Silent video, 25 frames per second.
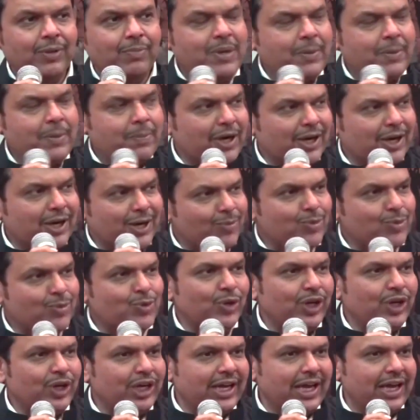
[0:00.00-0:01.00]
people come
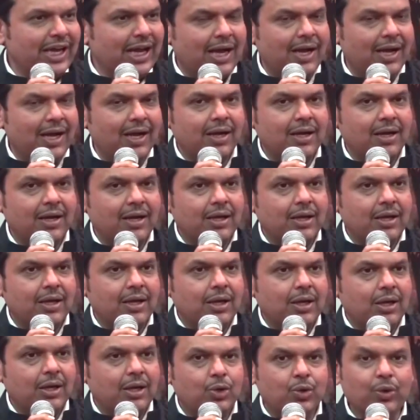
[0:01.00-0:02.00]
to India
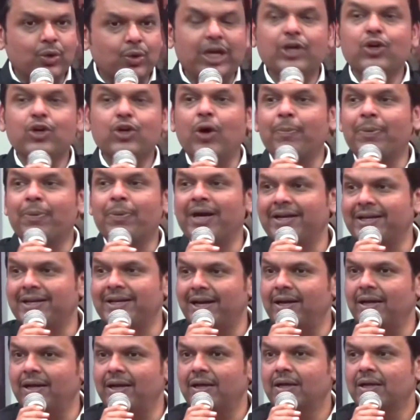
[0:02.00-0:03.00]
to get
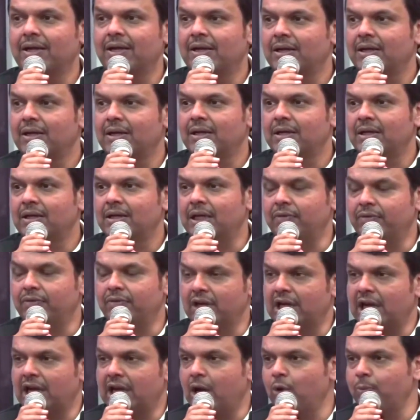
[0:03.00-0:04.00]
operated.
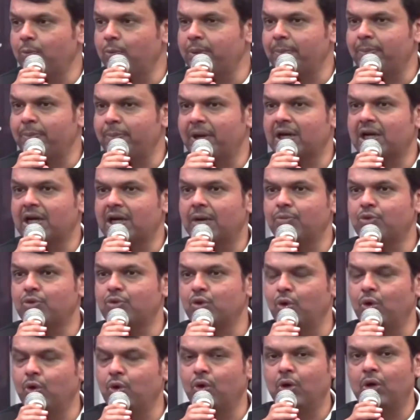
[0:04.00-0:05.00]
Even now people
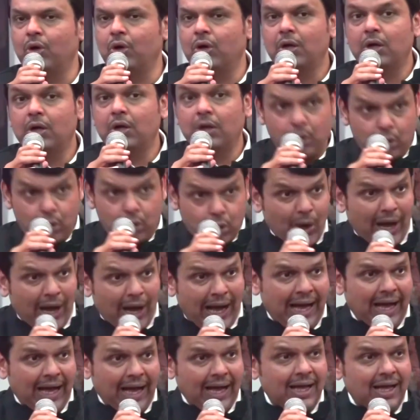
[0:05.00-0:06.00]
come to
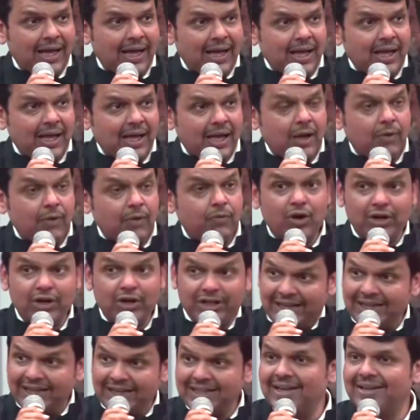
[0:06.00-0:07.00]
Goa
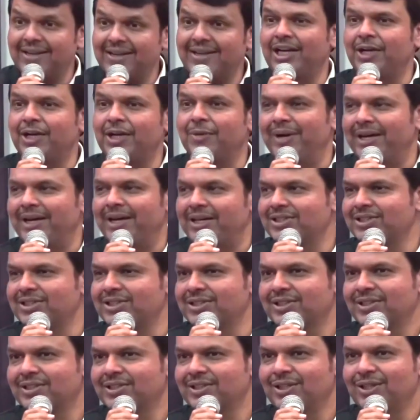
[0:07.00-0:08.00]
for dental
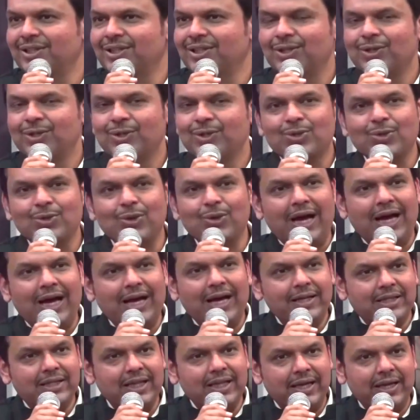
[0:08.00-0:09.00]
treatments. So
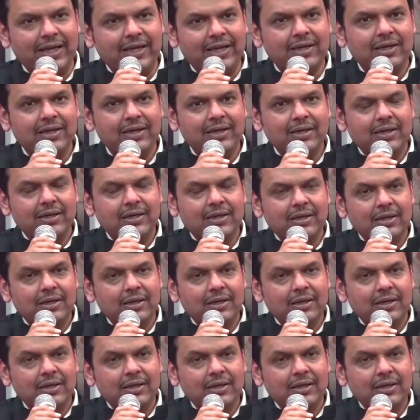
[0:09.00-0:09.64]
I think